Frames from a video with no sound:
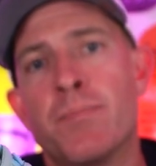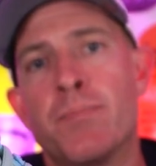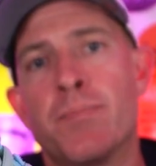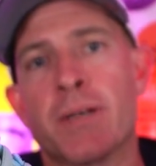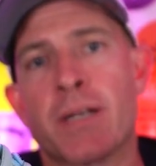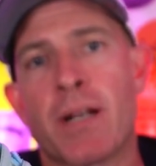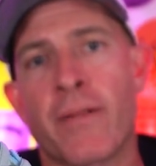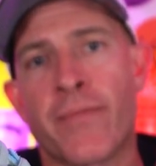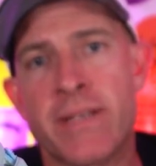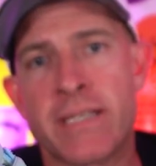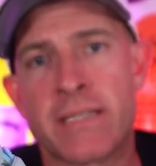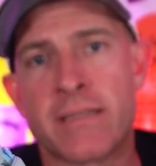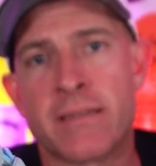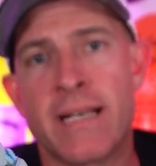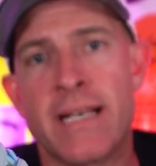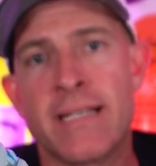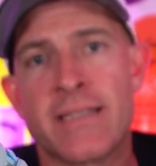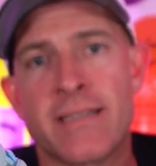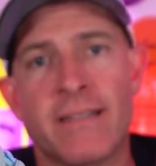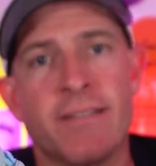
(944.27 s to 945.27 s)
but on this
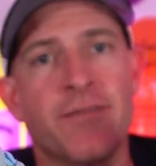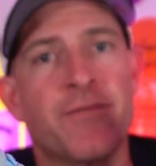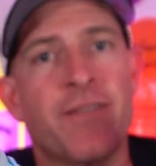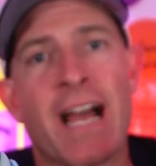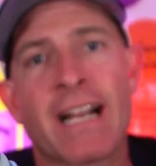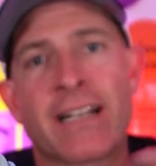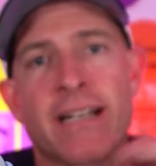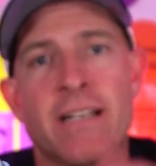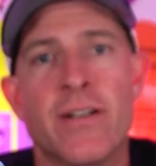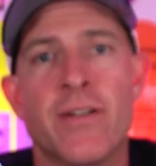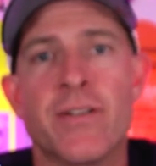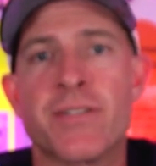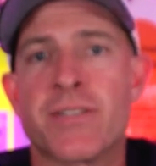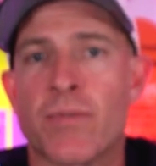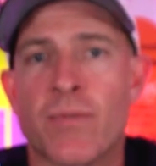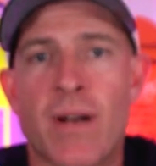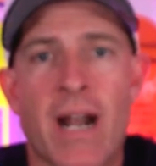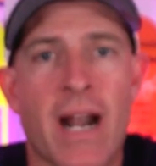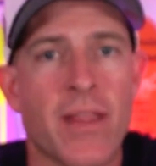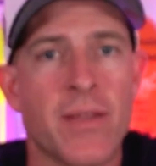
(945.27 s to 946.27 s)
lace, and in fact, I noticed it
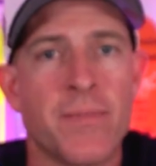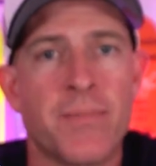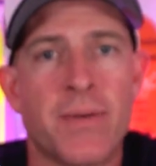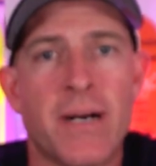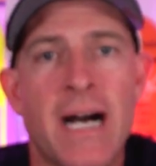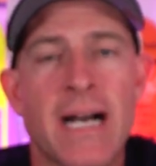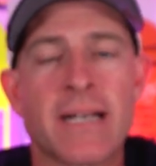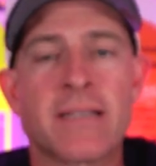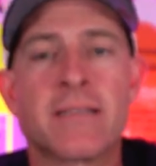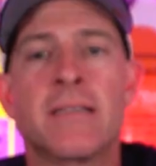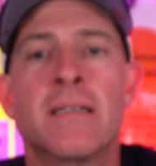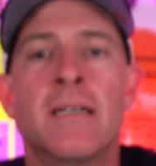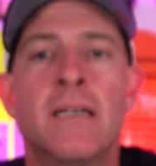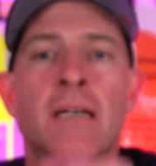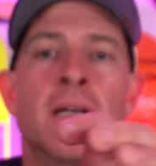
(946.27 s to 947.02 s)
right out of the box.